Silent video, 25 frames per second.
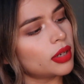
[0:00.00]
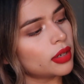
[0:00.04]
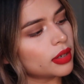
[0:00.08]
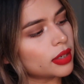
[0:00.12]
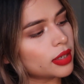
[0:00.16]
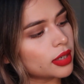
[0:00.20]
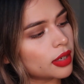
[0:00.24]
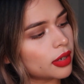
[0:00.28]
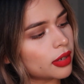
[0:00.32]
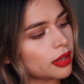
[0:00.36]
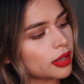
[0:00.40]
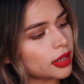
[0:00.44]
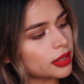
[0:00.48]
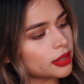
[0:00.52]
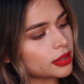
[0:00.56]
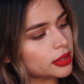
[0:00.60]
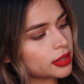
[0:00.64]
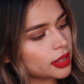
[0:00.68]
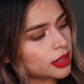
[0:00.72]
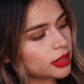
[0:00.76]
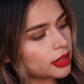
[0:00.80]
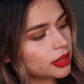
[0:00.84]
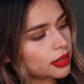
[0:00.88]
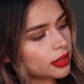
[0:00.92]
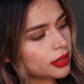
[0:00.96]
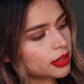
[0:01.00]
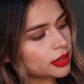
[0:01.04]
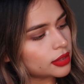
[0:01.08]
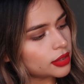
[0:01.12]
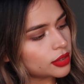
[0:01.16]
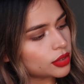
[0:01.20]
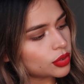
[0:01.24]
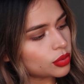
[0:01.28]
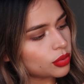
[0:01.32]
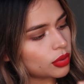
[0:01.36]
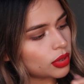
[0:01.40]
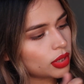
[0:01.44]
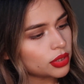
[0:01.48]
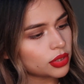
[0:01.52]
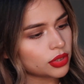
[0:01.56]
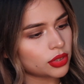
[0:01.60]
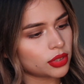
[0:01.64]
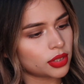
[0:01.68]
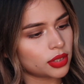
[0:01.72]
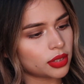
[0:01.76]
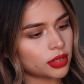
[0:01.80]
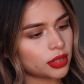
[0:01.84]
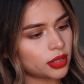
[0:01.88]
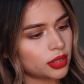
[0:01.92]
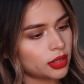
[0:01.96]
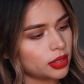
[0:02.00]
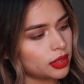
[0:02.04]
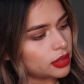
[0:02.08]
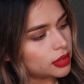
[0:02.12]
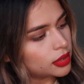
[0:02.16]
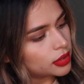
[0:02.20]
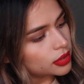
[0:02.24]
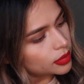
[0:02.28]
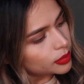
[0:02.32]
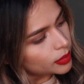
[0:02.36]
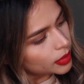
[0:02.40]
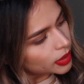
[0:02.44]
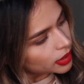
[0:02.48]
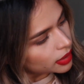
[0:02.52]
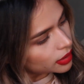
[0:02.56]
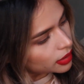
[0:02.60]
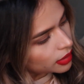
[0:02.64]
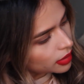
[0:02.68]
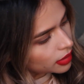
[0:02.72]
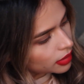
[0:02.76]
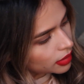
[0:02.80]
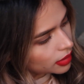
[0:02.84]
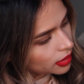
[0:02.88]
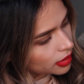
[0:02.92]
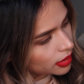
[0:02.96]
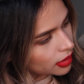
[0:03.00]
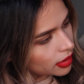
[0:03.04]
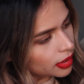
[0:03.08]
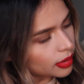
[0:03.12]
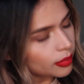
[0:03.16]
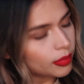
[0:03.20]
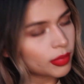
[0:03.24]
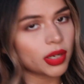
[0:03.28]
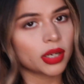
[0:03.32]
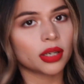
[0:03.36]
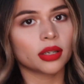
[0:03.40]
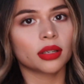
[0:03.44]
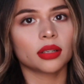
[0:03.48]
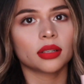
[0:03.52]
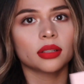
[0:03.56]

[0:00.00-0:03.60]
I'm gonna go ahead and take it and swatch it. Arm.